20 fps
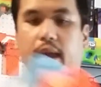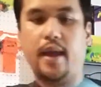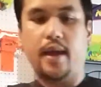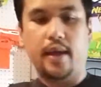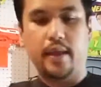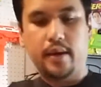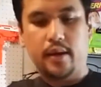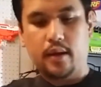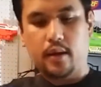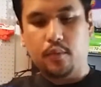
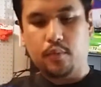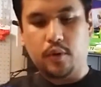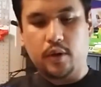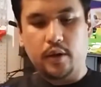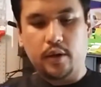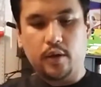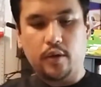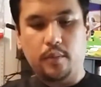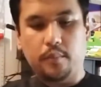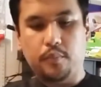and we're
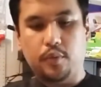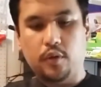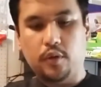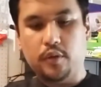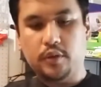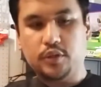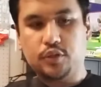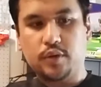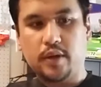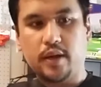going to go ahead and
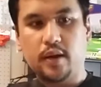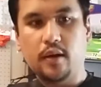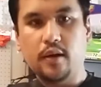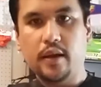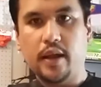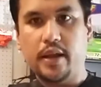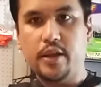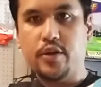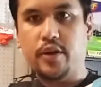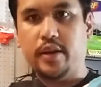pull the trigger,
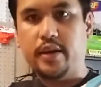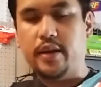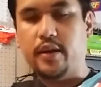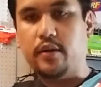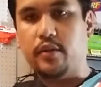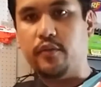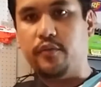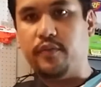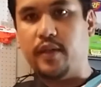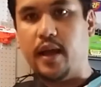and you can
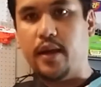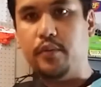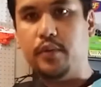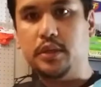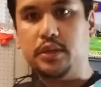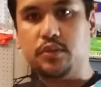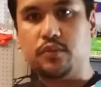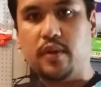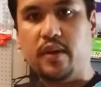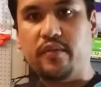hear the
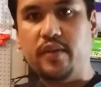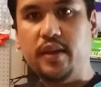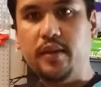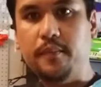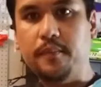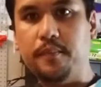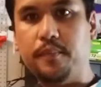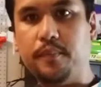flywheels revving,